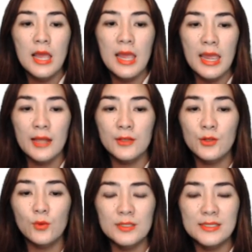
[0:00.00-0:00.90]
and
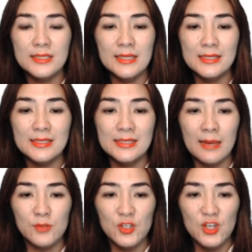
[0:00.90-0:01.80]
you will see the
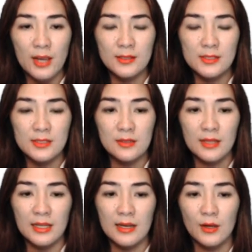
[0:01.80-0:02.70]
same checks
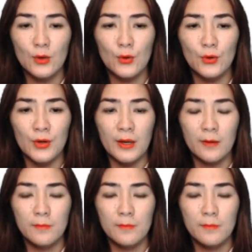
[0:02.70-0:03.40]
that are occurring.